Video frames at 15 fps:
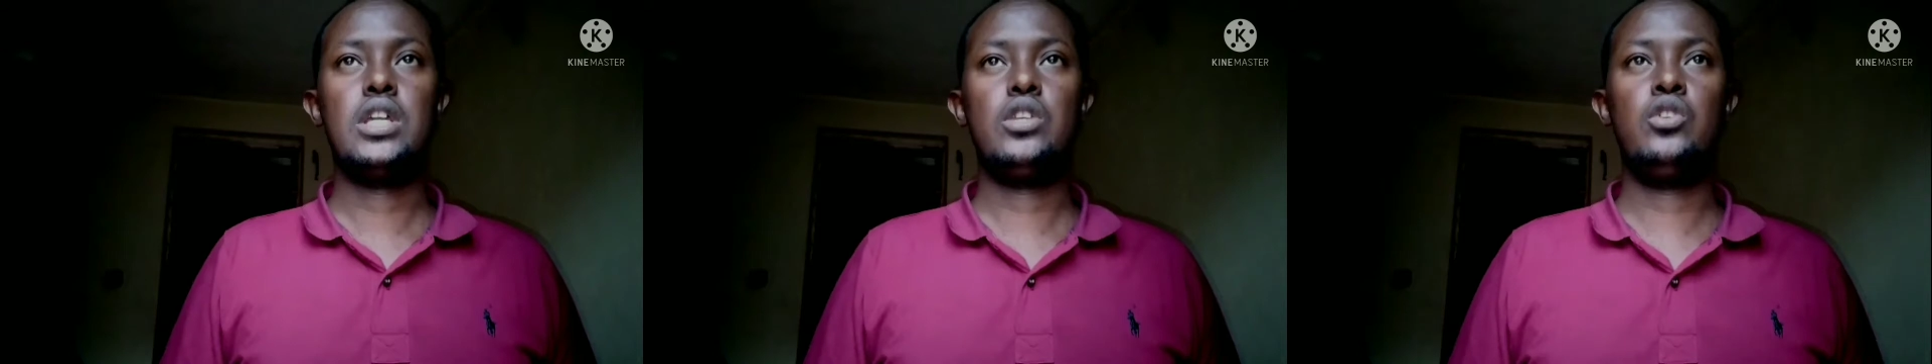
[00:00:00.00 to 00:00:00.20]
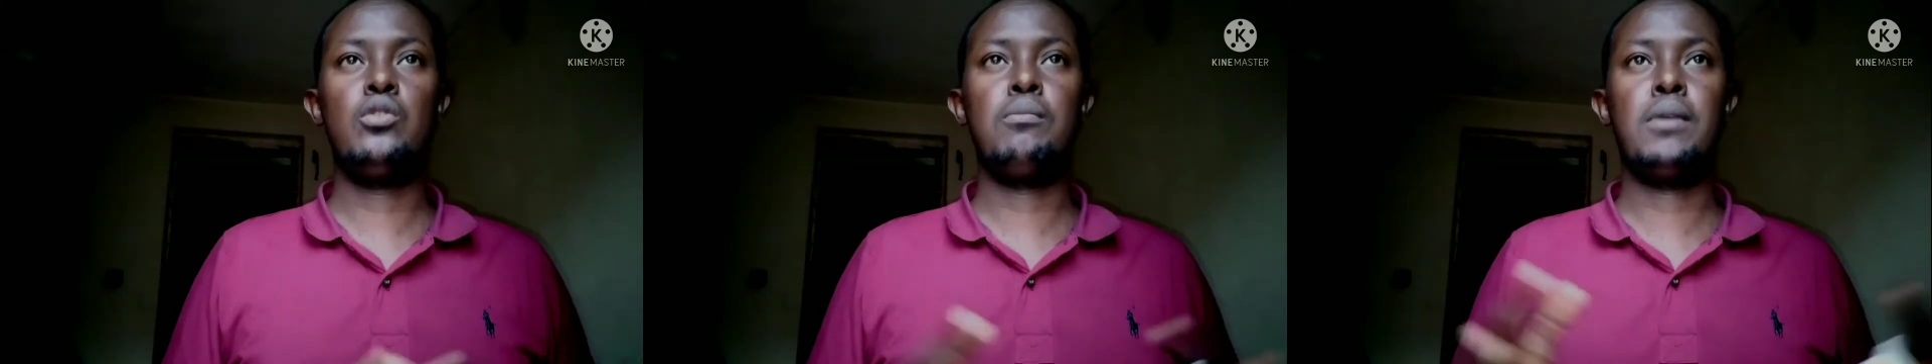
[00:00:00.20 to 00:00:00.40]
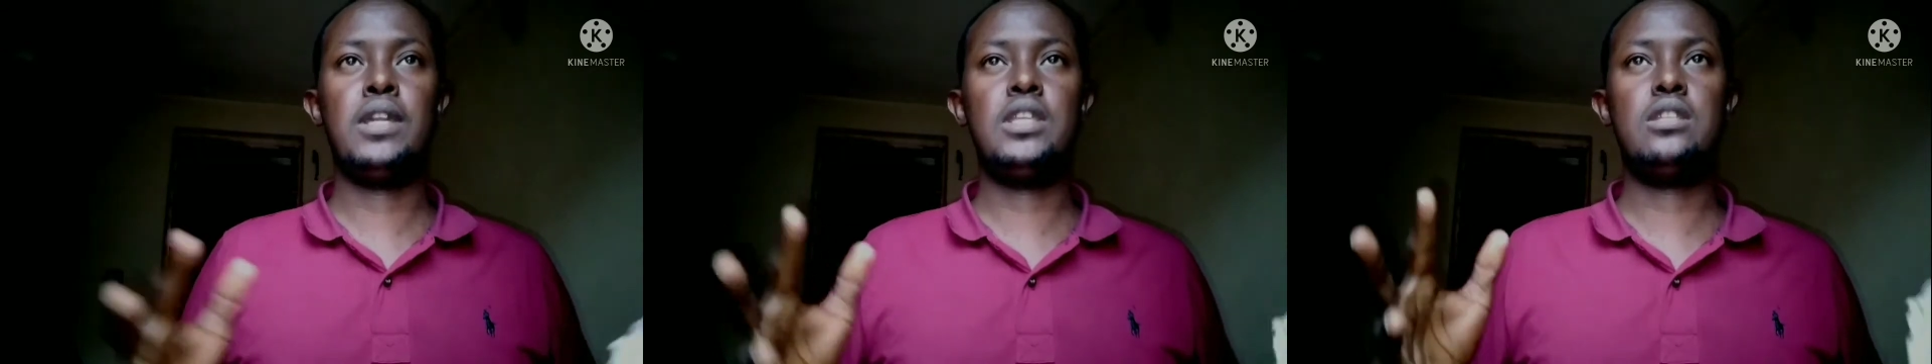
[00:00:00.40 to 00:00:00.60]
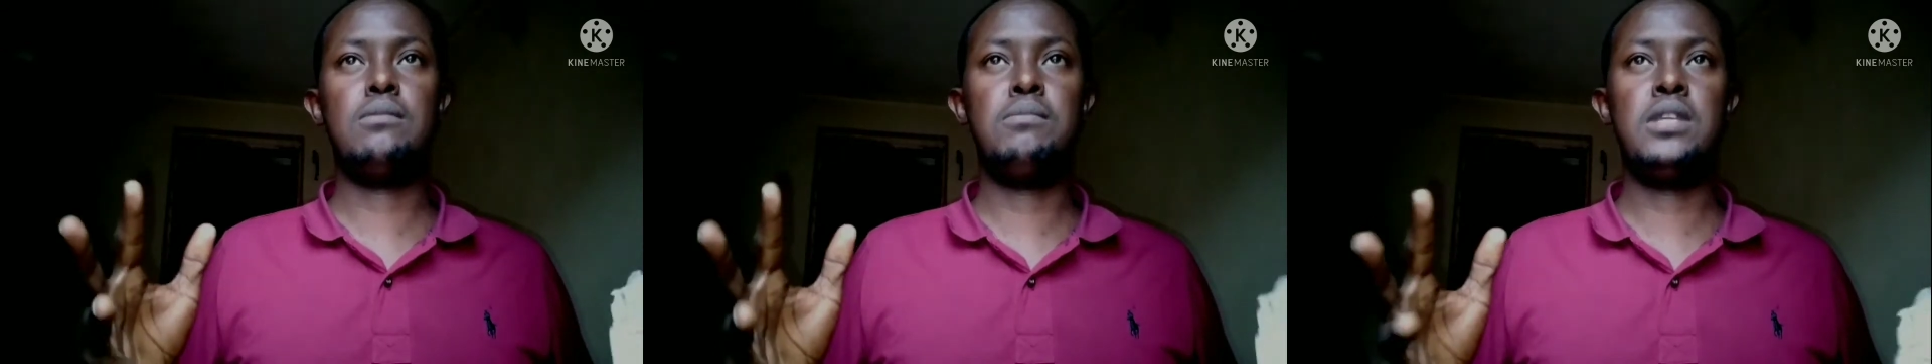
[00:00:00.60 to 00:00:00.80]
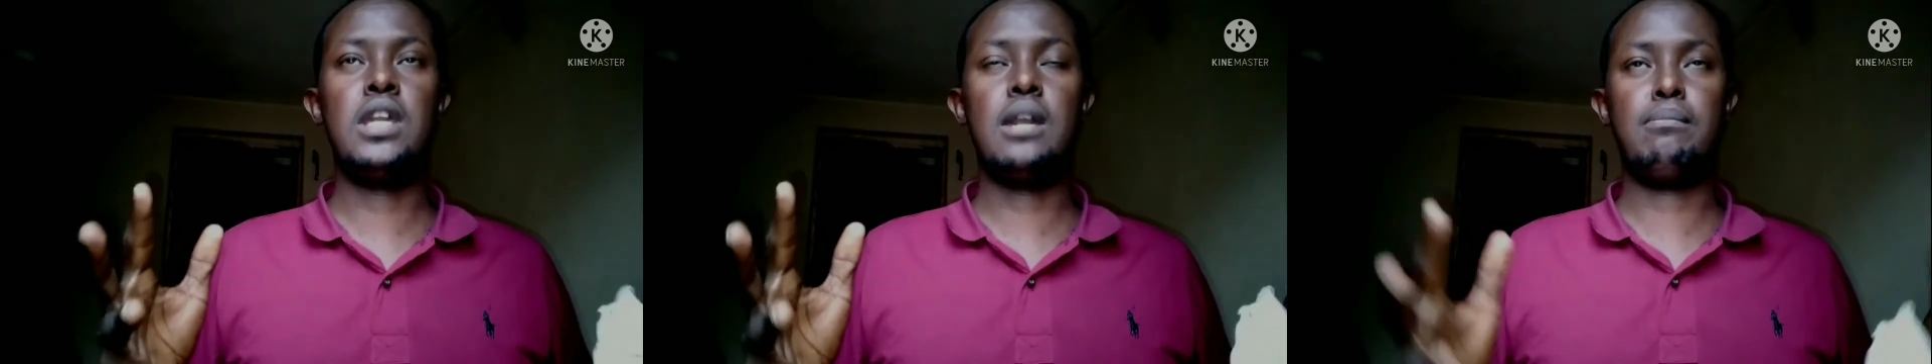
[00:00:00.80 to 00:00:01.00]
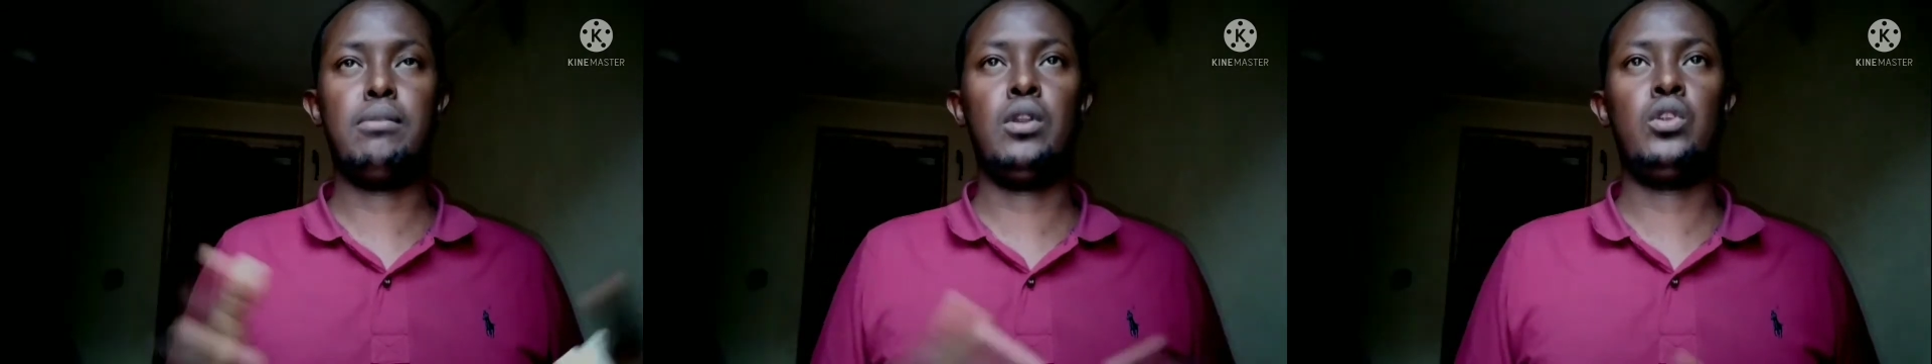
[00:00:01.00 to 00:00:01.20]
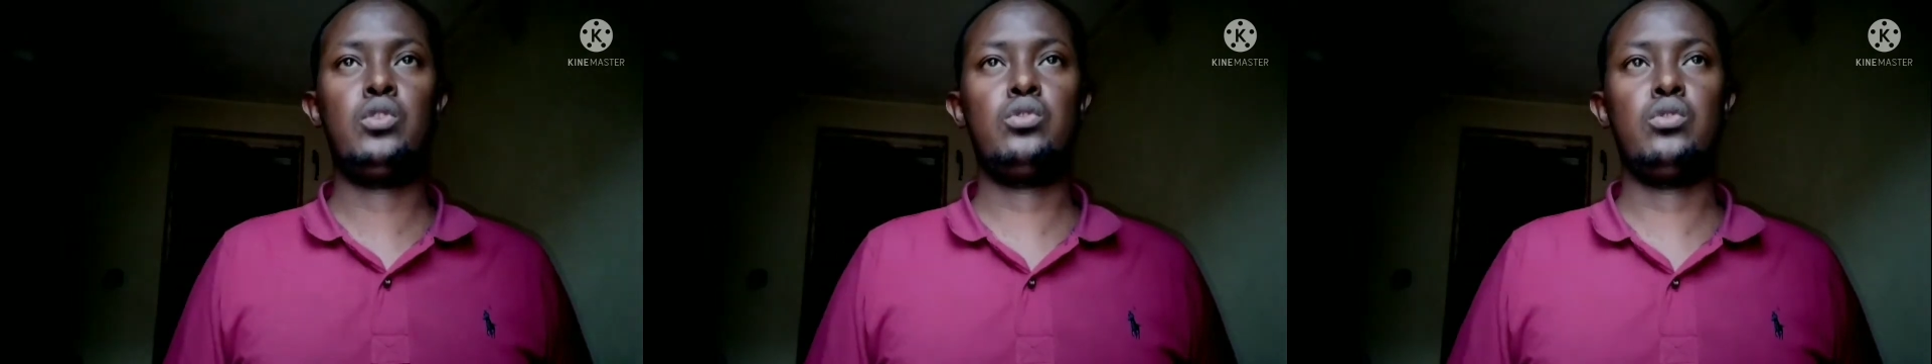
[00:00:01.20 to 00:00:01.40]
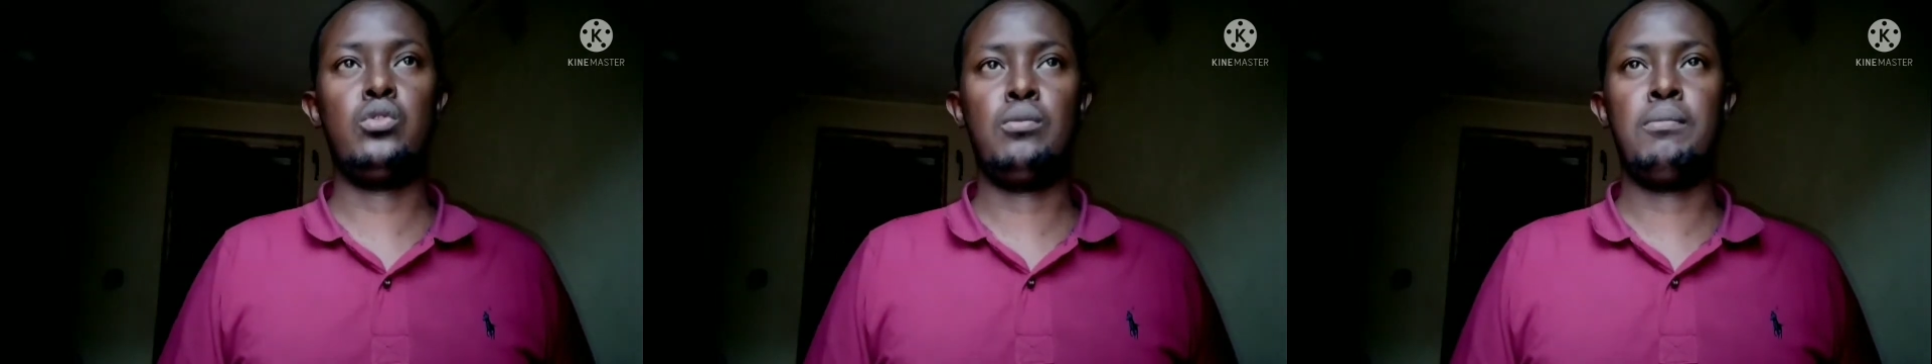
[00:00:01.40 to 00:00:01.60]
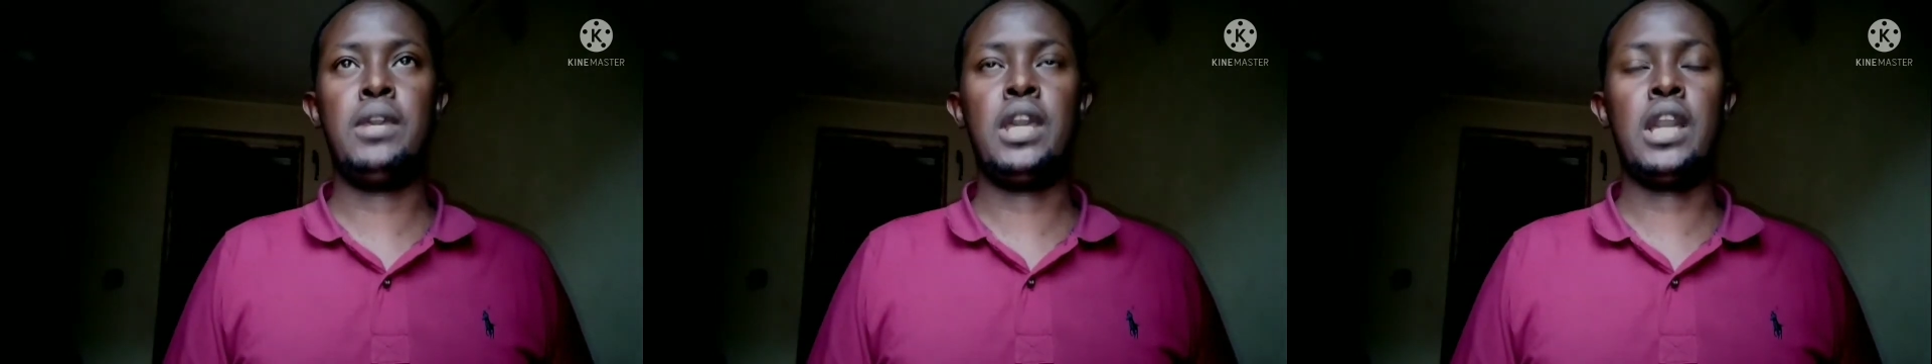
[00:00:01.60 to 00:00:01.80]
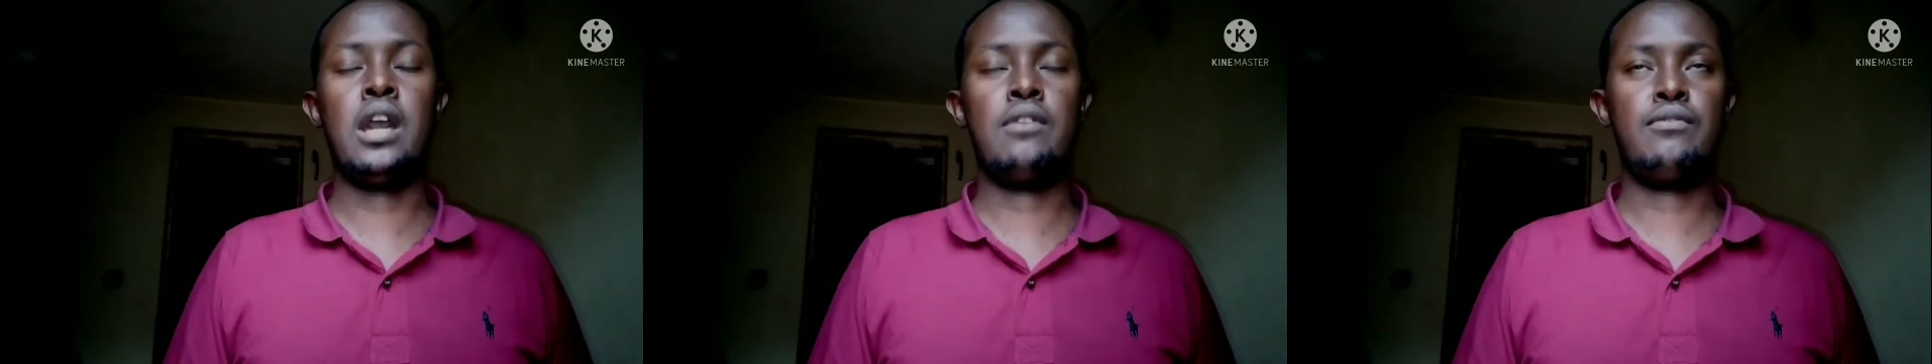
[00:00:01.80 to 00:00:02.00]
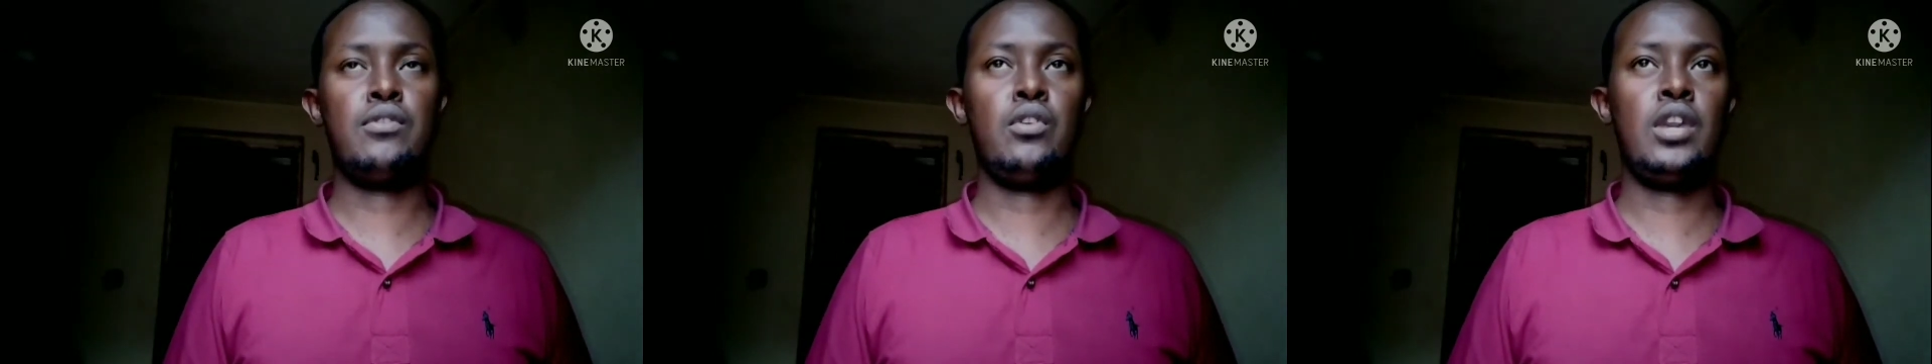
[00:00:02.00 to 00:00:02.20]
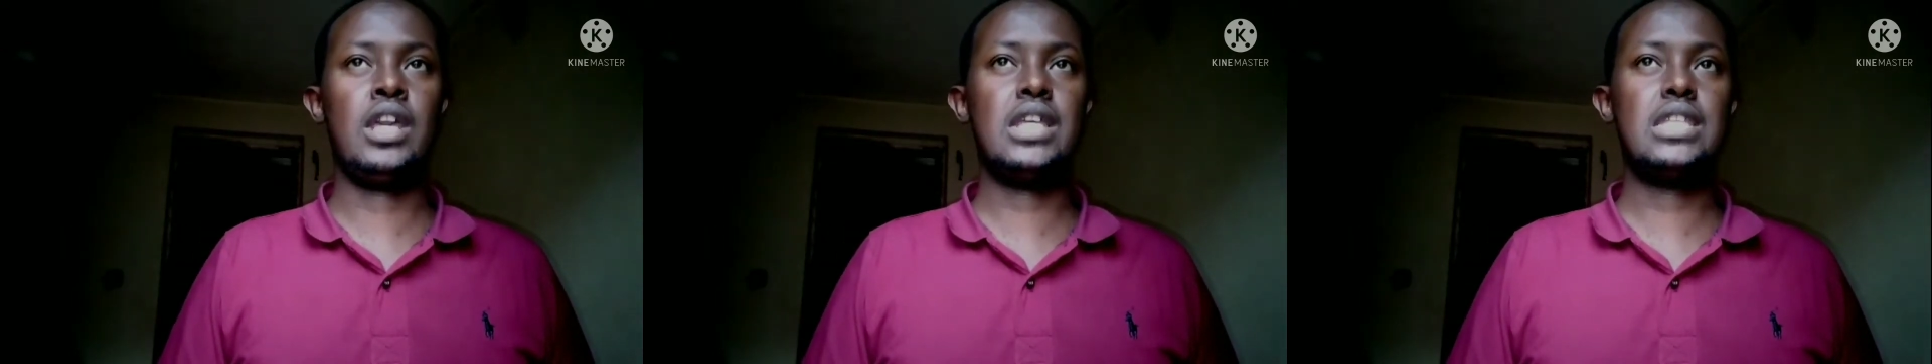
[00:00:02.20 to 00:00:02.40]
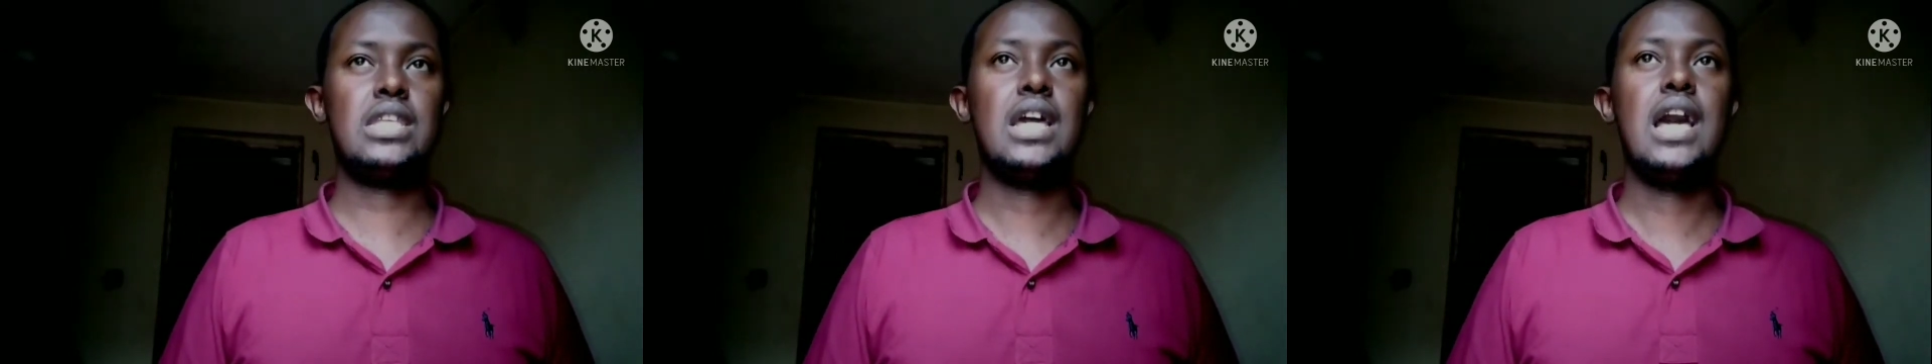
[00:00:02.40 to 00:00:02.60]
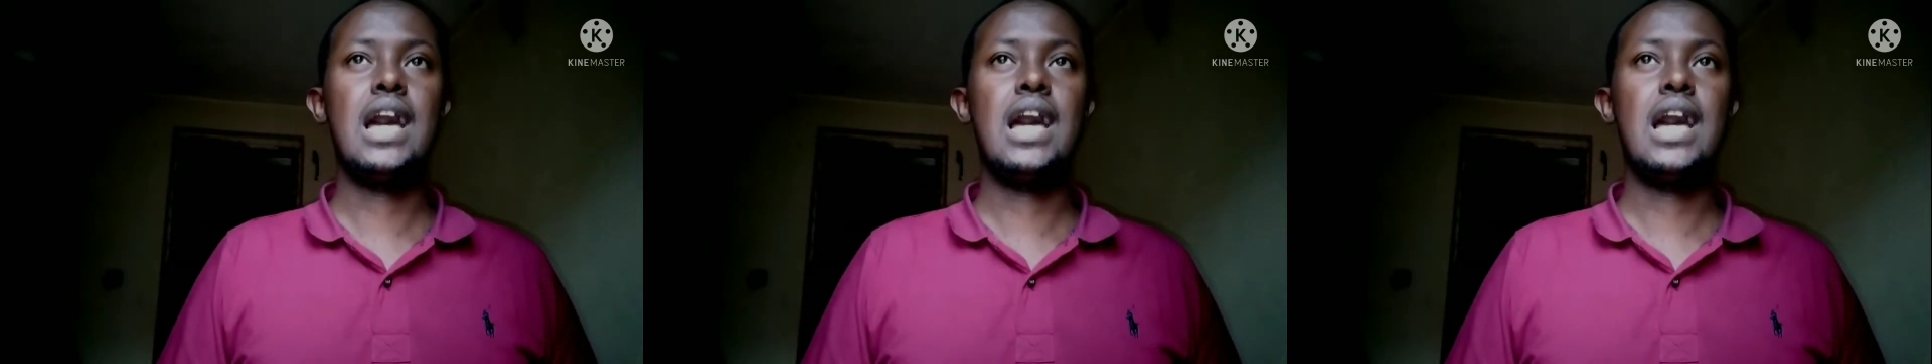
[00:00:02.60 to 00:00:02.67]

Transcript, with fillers: You might be able to make her forget